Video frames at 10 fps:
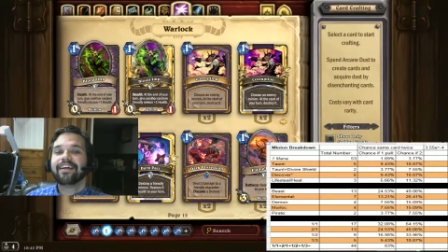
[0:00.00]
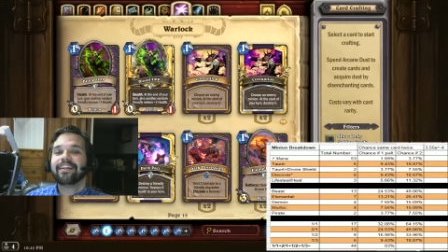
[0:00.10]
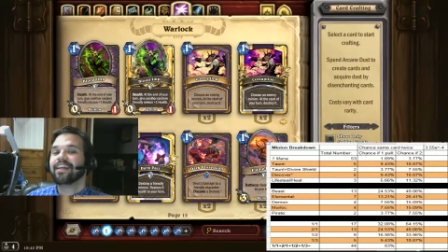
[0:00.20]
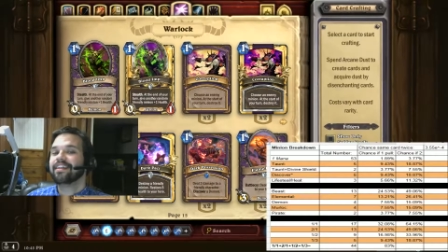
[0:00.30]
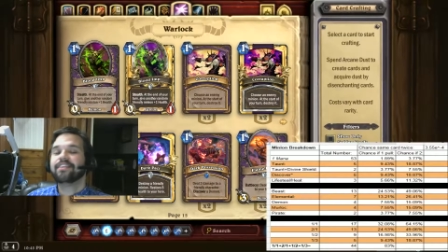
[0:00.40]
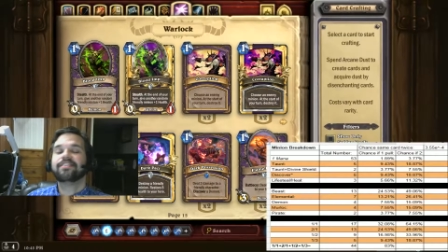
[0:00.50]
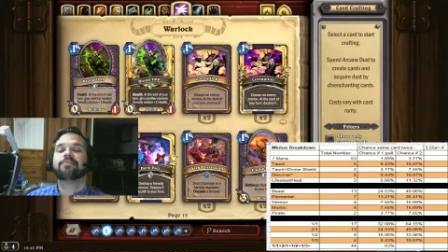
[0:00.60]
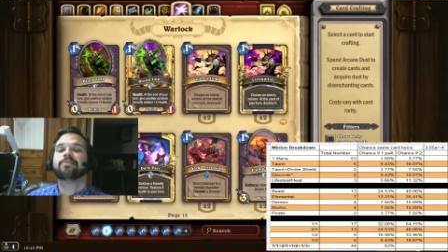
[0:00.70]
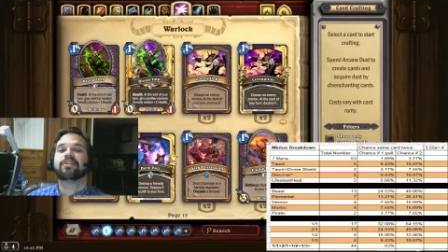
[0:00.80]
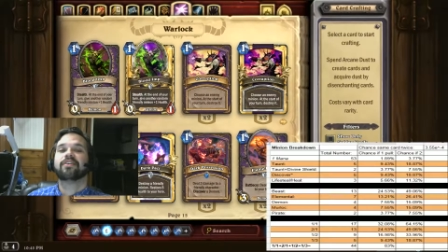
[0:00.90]
that these
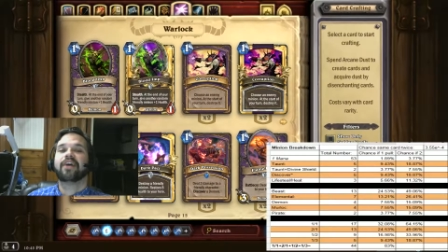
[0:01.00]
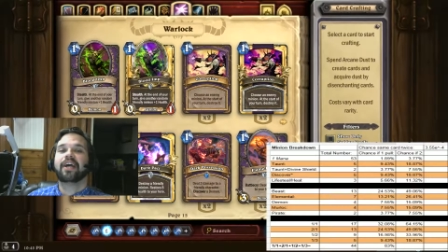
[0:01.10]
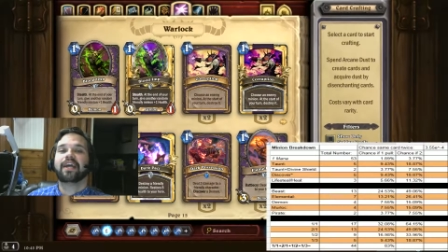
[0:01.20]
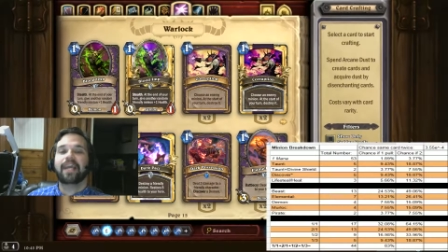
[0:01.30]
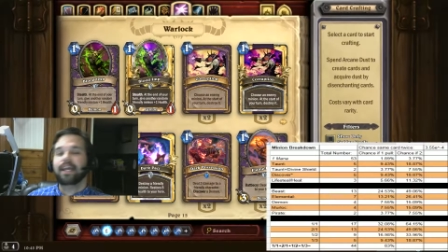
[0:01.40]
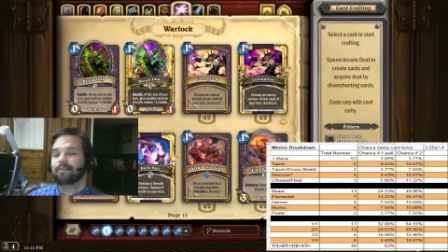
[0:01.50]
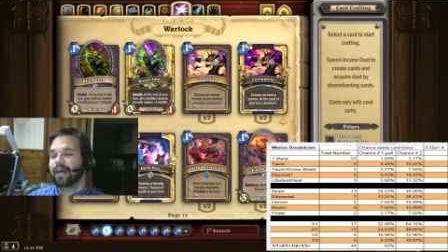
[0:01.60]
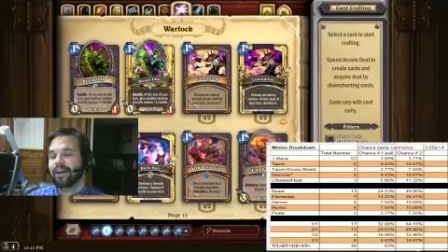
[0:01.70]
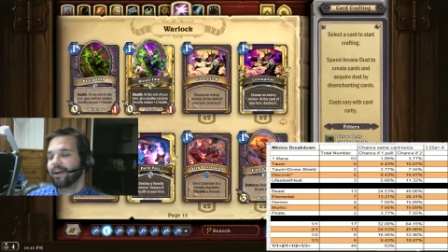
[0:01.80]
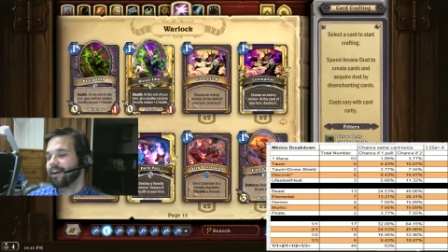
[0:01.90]
numbers are right, and my
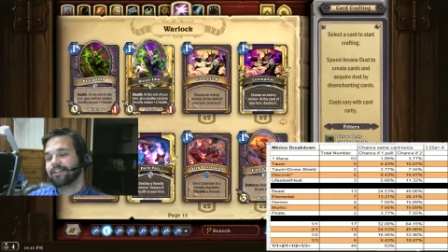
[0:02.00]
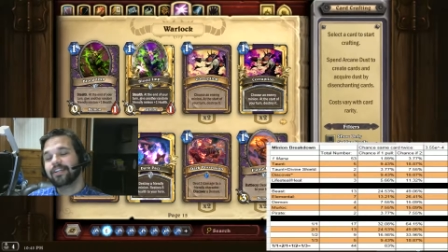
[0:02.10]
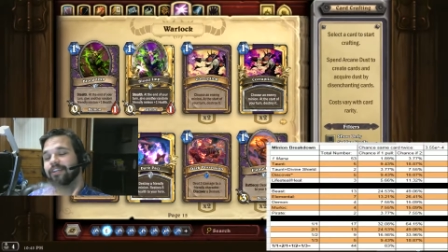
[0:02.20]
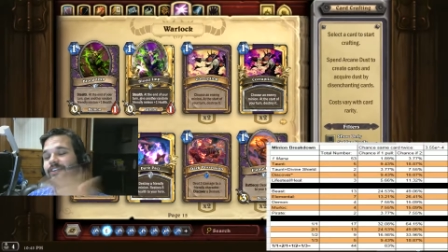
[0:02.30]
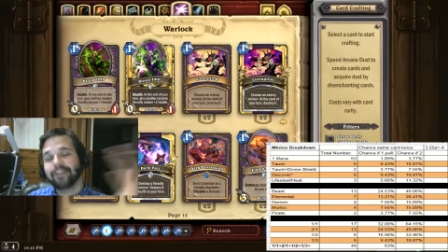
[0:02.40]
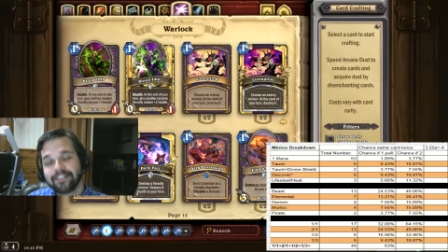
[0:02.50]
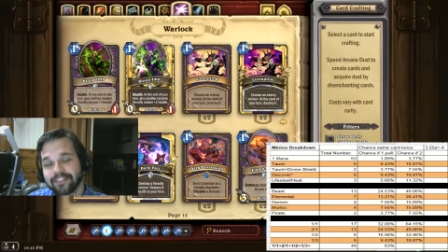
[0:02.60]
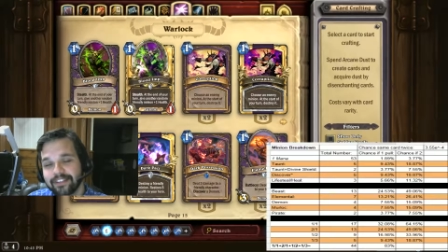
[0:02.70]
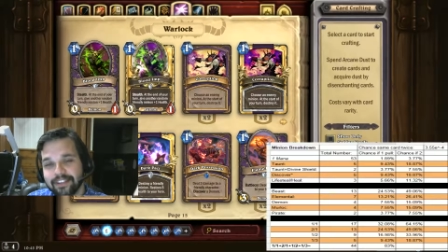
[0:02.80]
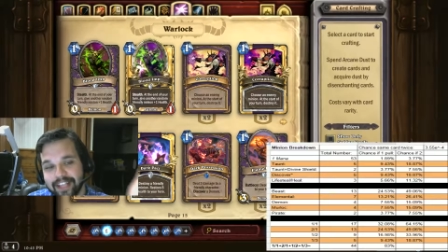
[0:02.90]
heart to yours
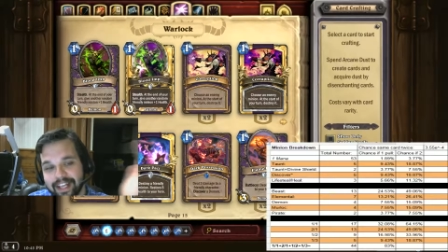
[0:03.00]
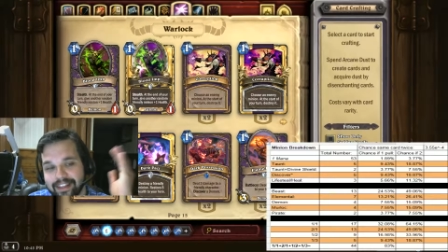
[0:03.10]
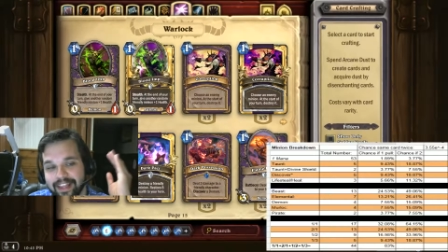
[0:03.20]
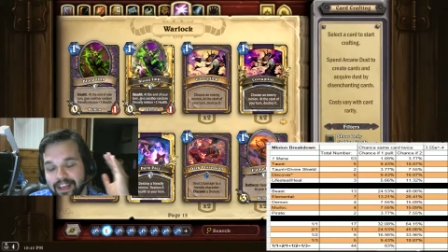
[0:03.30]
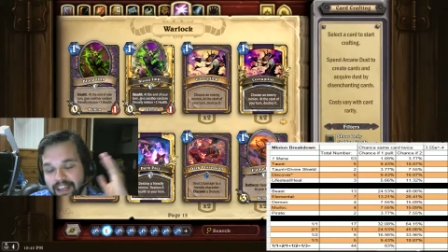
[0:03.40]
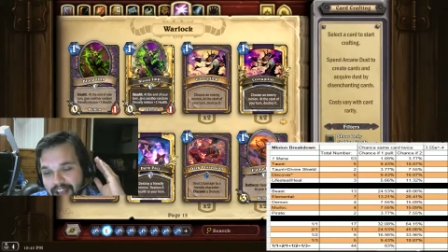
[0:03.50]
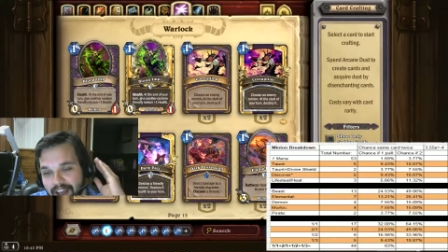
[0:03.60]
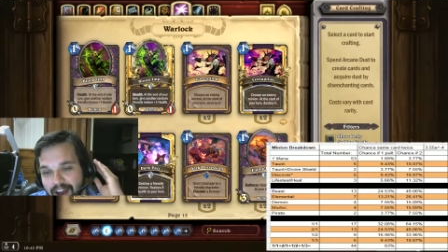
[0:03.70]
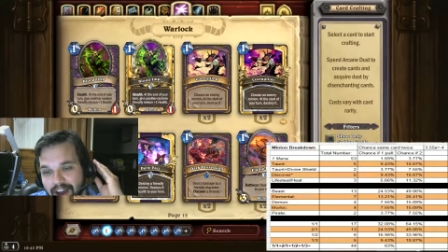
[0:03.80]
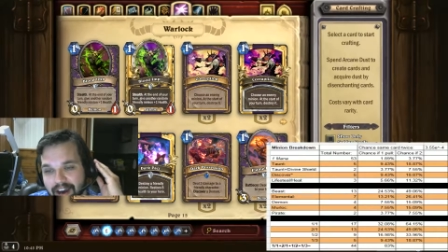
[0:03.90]
that they
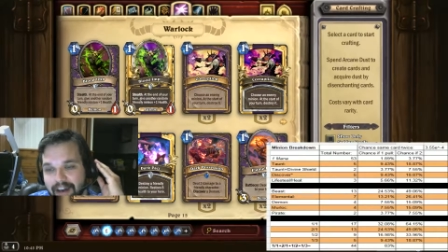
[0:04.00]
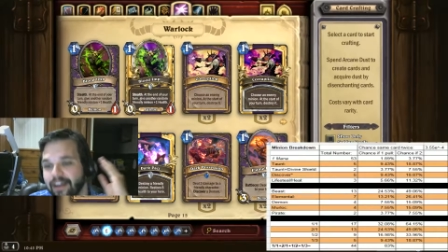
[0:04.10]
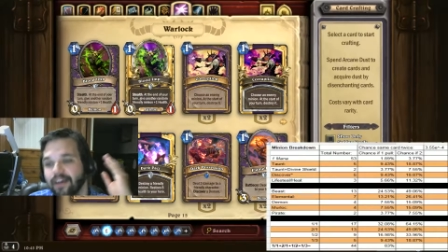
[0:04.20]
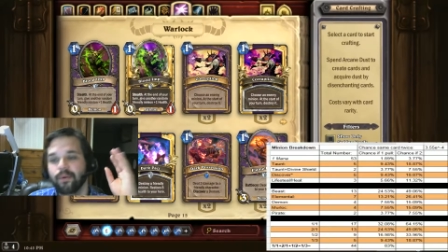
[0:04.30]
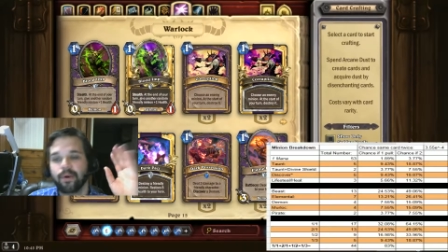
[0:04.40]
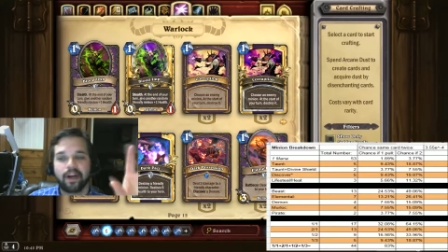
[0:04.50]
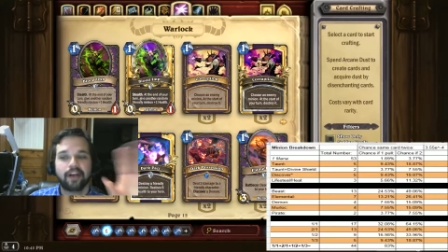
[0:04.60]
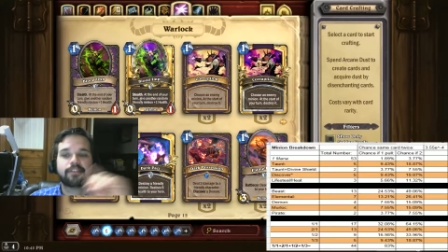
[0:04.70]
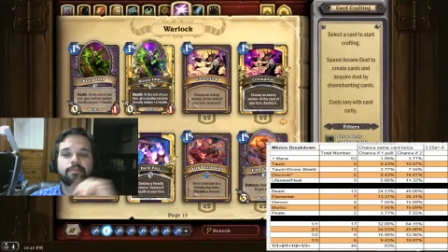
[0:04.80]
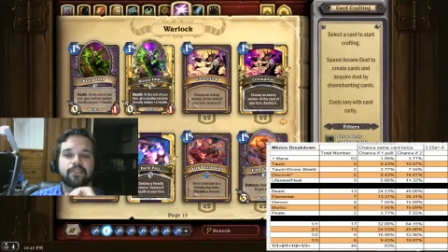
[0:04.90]
are
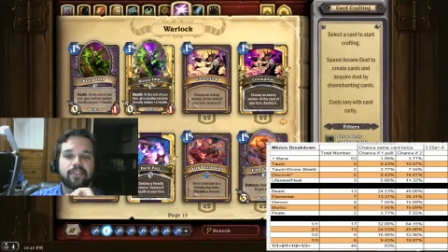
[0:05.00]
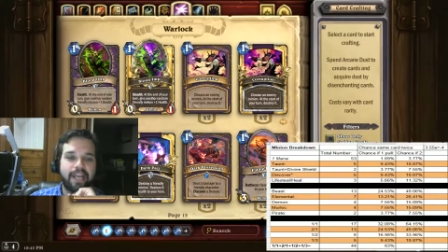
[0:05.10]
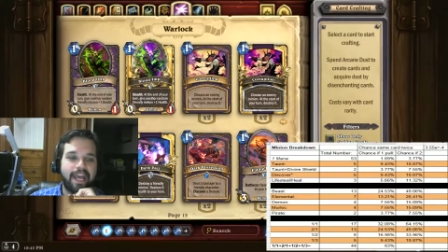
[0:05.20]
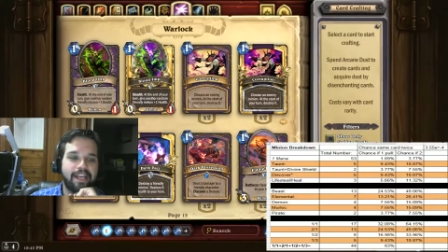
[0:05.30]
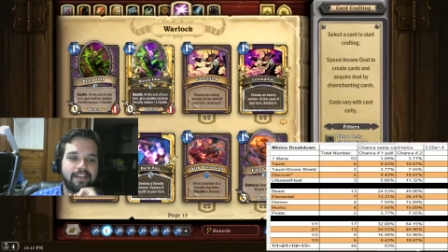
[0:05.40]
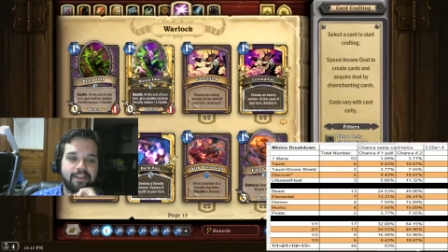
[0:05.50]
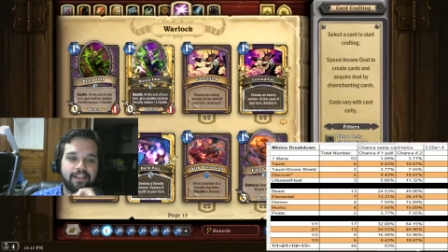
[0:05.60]
100% accurate,